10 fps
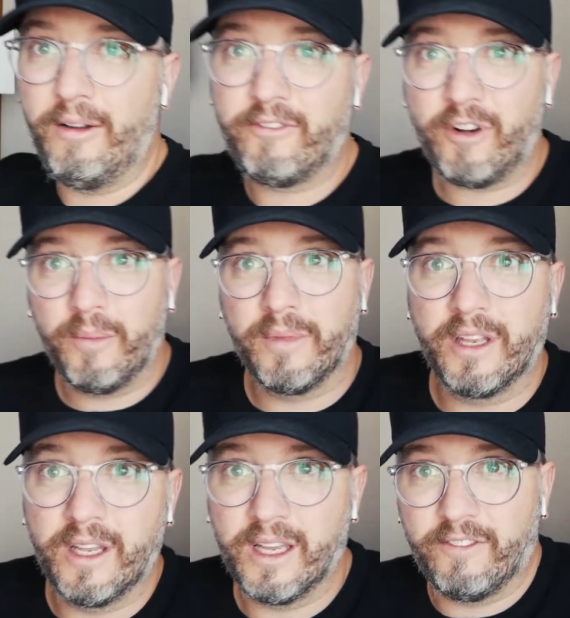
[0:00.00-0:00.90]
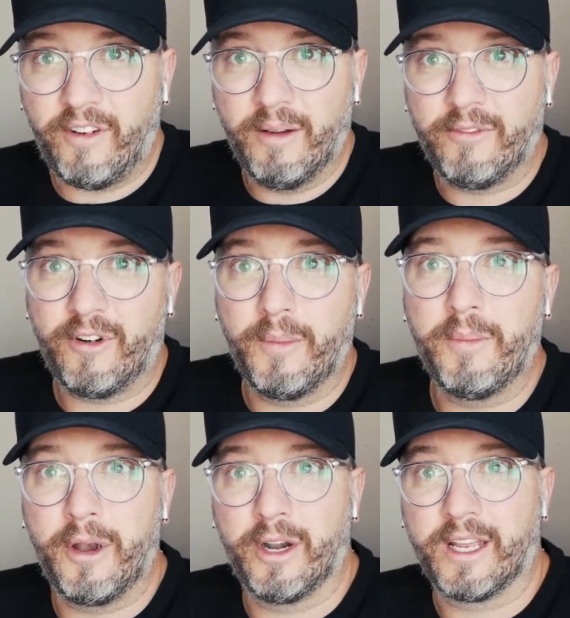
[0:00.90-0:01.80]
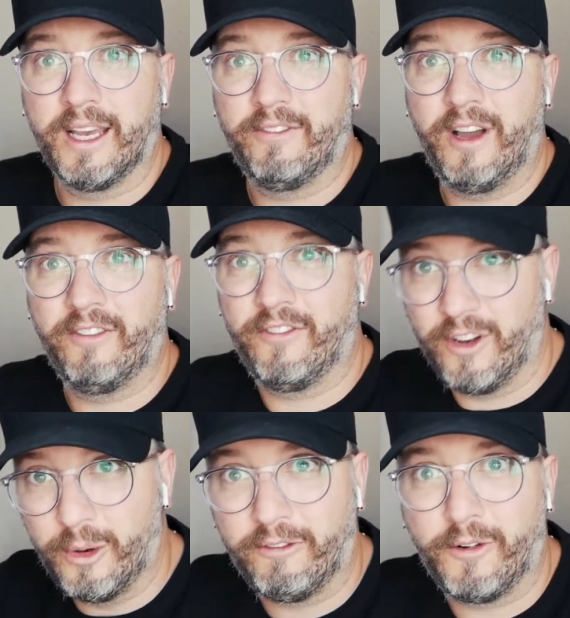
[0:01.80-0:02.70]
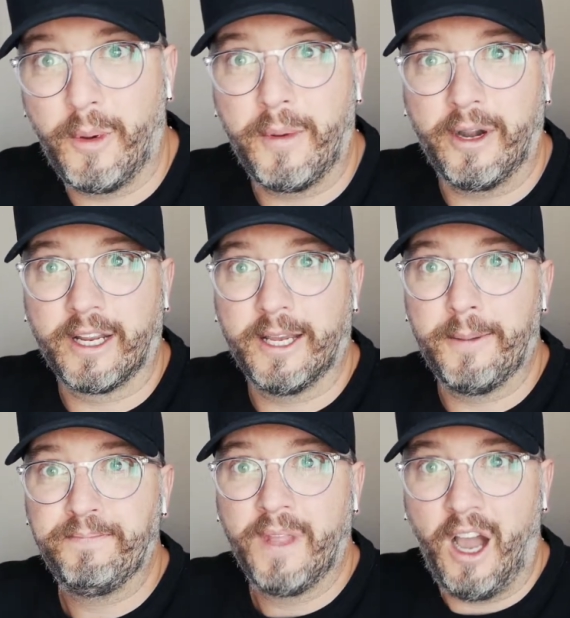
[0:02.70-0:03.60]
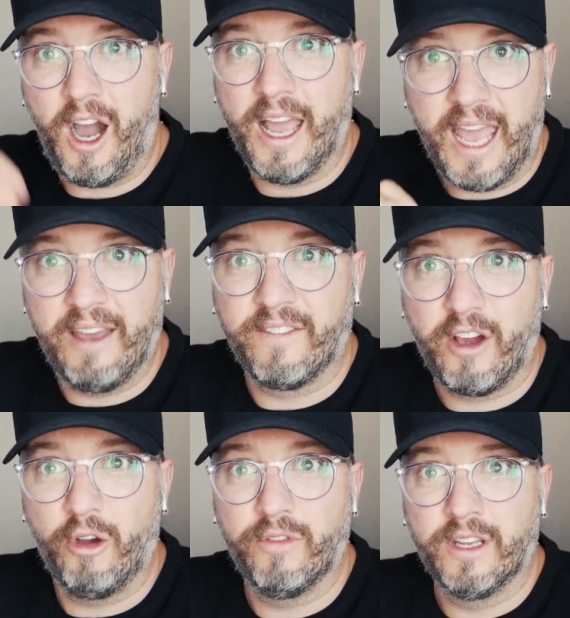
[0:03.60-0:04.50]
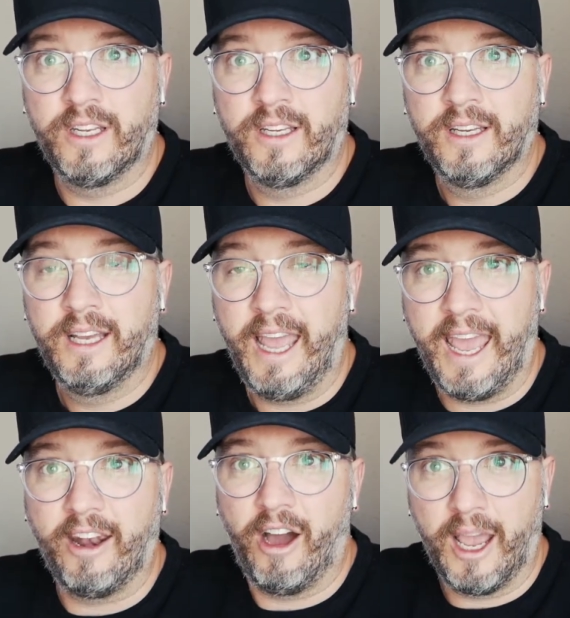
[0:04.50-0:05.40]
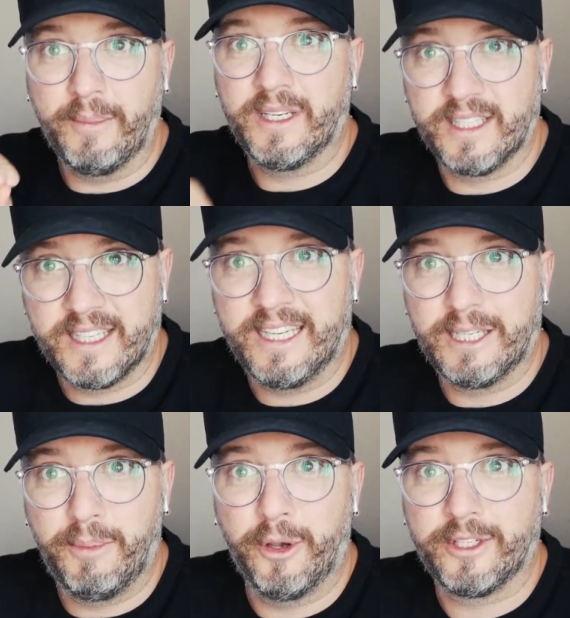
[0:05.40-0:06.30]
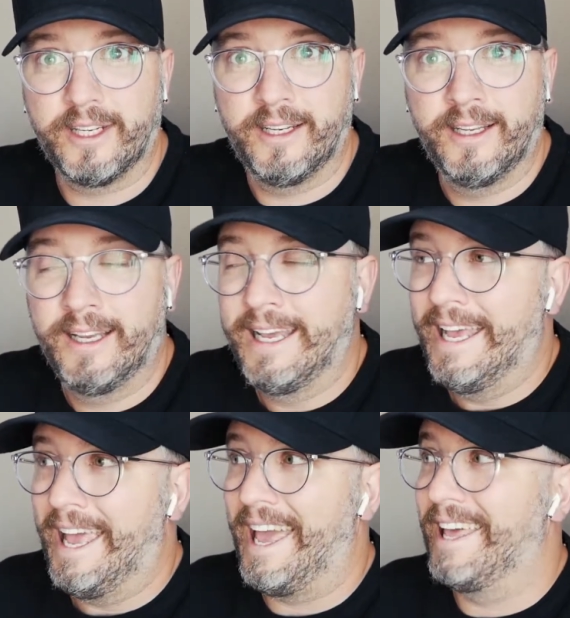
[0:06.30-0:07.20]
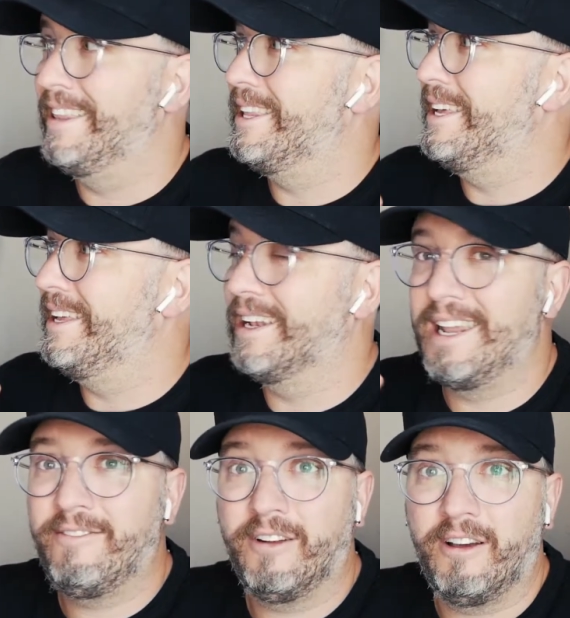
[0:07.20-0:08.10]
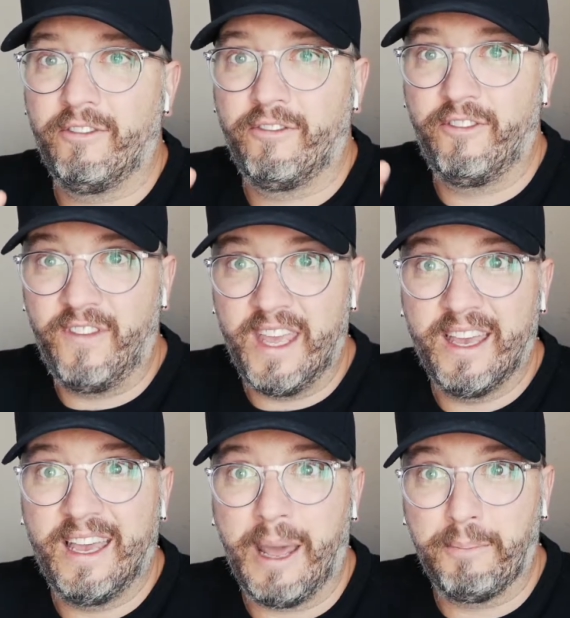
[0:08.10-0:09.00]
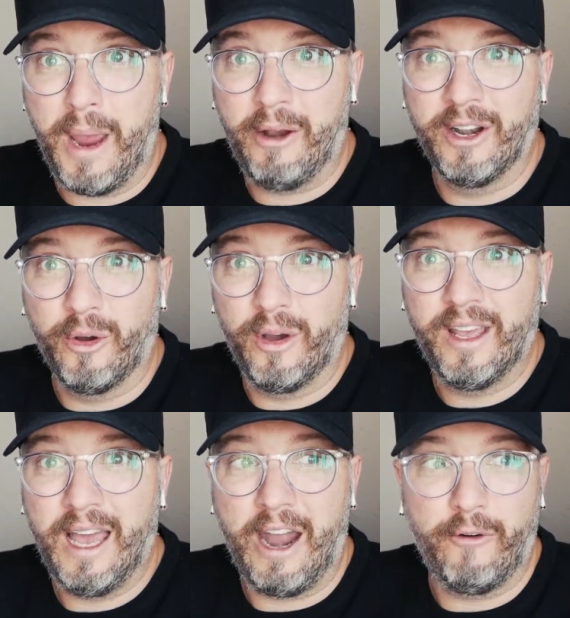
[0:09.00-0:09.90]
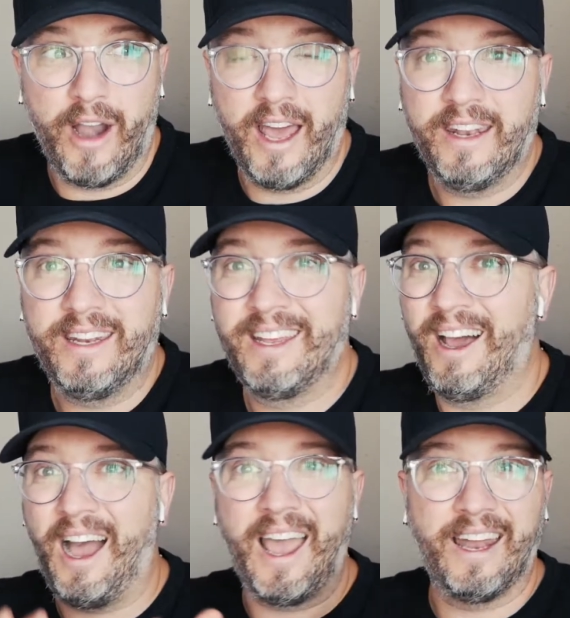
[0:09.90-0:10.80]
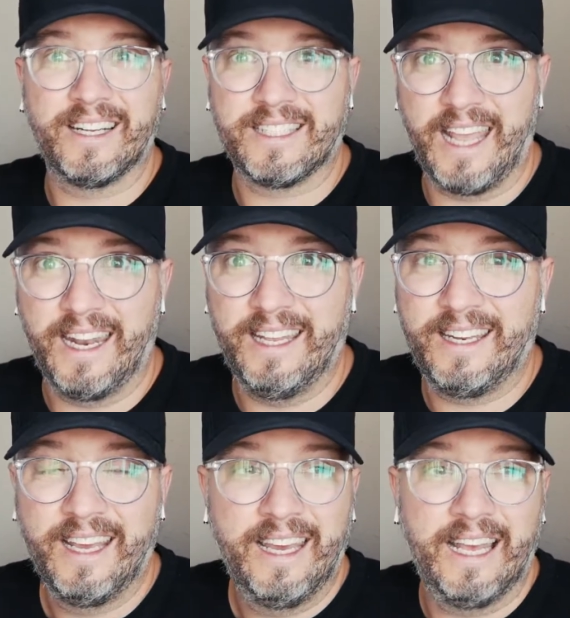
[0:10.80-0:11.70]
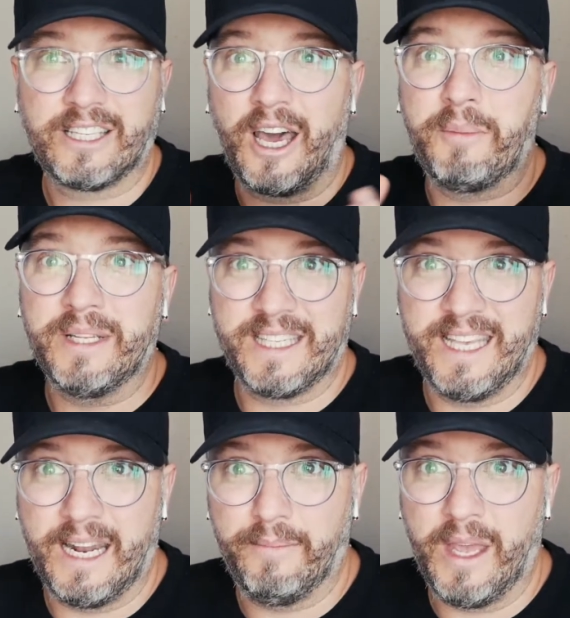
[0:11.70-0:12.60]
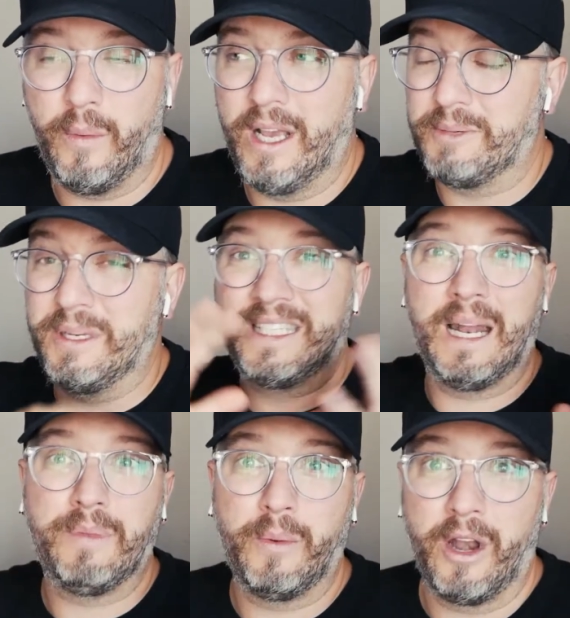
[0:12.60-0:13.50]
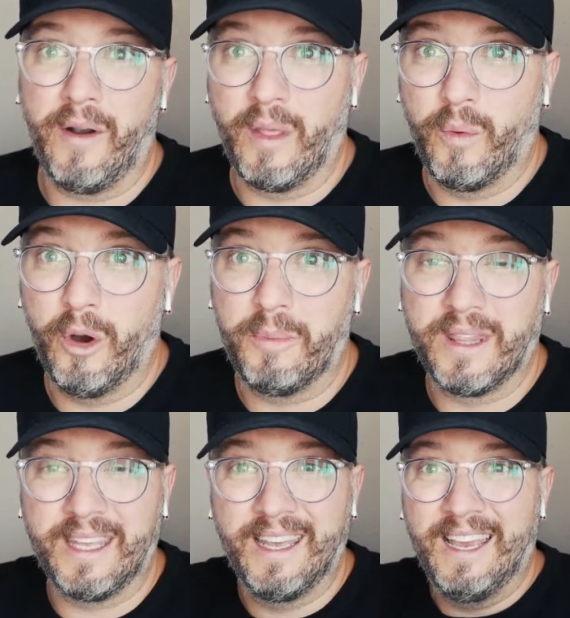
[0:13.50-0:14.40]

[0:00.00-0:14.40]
from America, if I flew in from America, I have COVID and I am a diseased person. And the level of fear and paranoia around it, I understand it. It's kind of been set up that way. It's been set up that way around the world, but the